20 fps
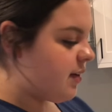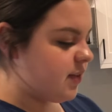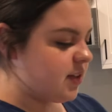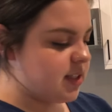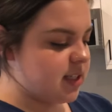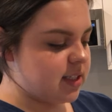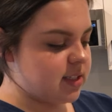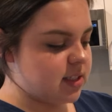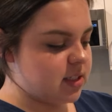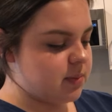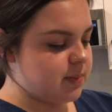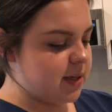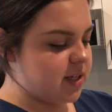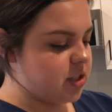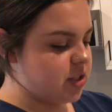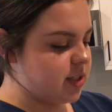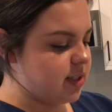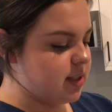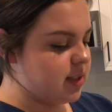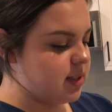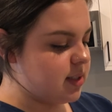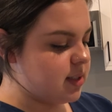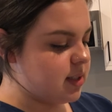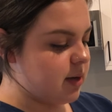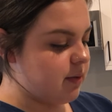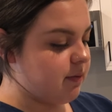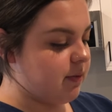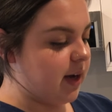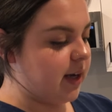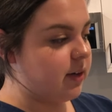have assessed this patient's
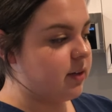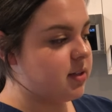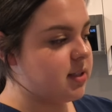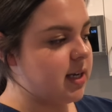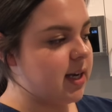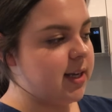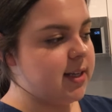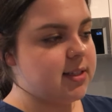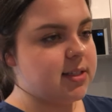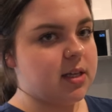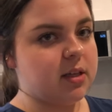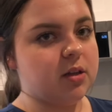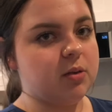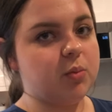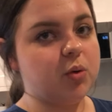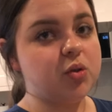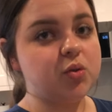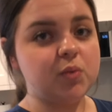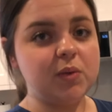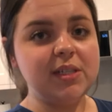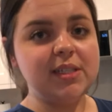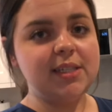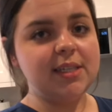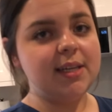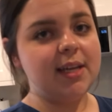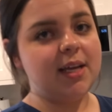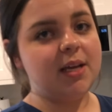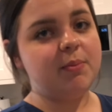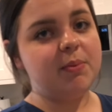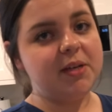vital signs and their most
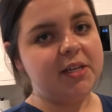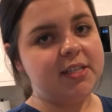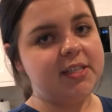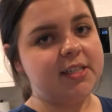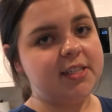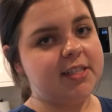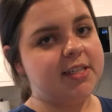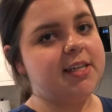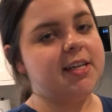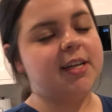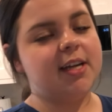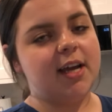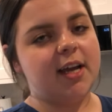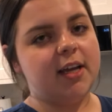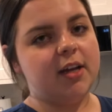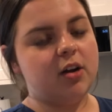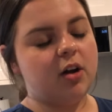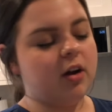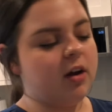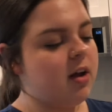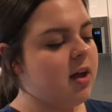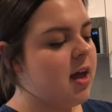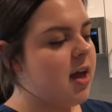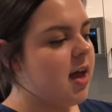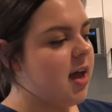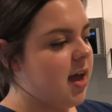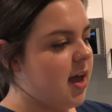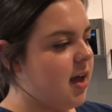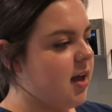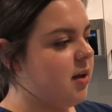recent APTT and INR,
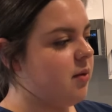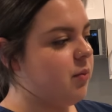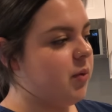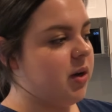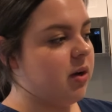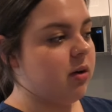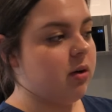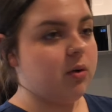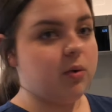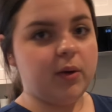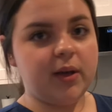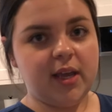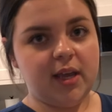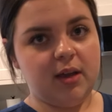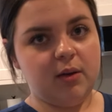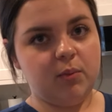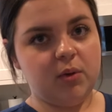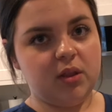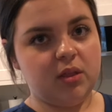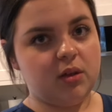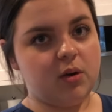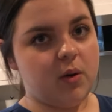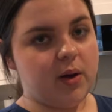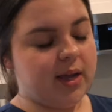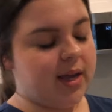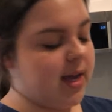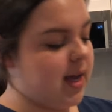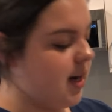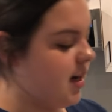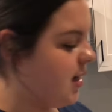and we are okay with going
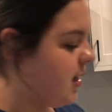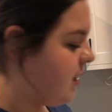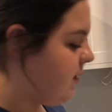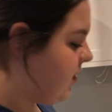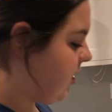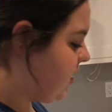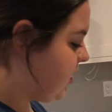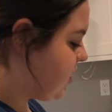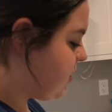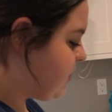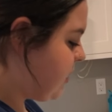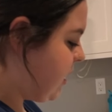ahead and giving this